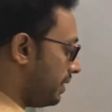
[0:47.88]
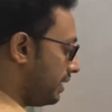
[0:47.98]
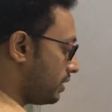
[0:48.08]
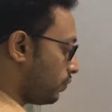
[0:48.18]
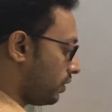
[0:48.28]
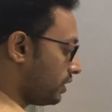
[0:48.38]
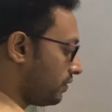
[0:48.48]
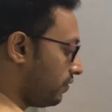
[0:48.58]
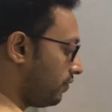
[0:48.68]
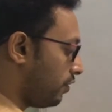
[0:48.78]
means, what is
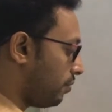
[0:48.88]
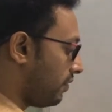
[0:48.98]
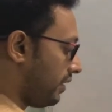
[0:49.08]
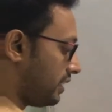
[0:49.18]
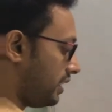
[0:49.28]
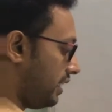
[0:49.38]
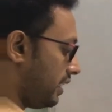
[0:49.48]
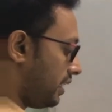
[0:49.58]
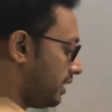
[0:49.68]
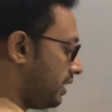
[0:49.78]
the full form of
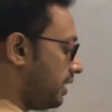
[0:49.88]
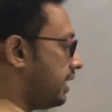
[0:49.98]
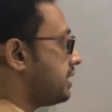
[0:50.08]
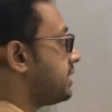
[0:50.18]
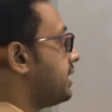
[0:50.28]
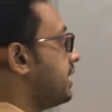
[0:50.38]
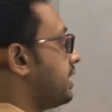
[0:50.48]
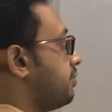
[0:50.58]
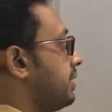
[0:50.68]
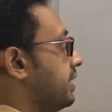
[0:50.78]
STI?
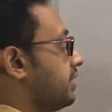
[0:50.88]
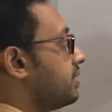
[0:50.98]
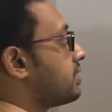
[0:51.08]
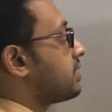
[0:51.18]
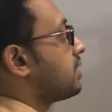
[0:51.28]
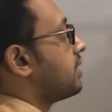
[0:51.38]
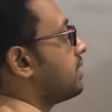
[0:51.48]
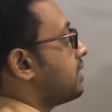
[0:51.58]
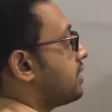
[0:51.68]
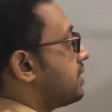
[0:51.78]
STI means
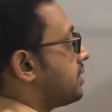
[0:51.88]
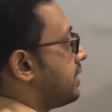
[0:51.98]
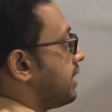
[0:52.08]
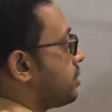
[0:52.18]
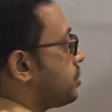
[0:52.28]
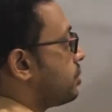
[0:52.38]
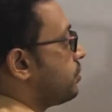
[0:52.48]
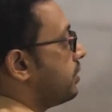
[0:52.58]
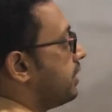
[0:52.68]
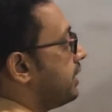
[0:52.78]

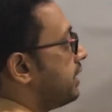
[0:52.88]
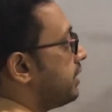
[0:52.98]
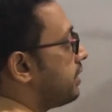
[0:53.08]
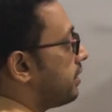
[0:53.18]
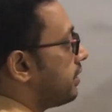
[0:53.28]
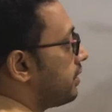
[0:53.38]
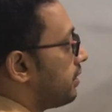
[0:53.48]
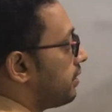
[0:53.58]
sexually